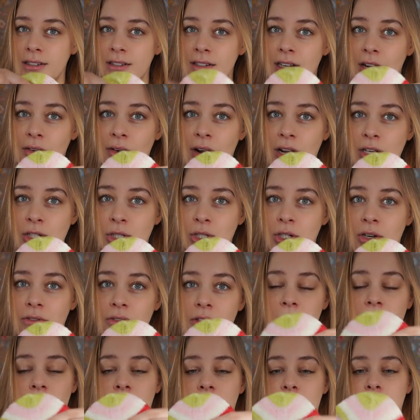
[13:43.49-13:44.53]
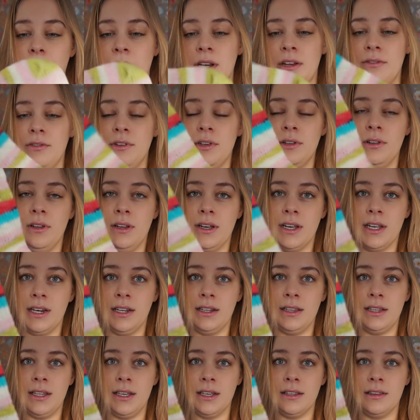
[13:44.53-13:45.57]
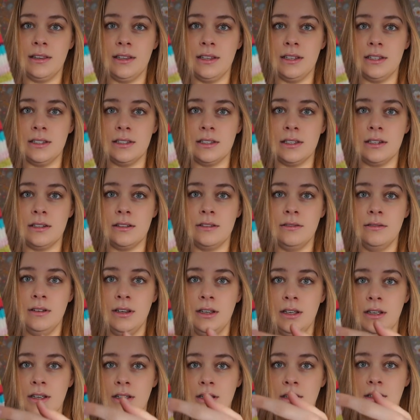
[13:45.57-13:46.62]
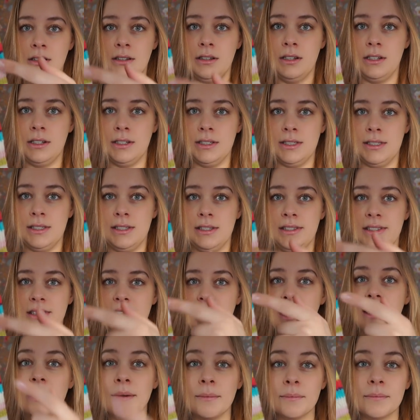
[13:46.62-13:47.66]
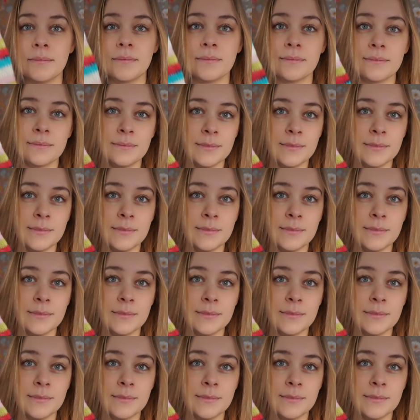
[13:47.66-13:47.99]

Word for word: direction of the yarn, but if you look at it like this, it's the same.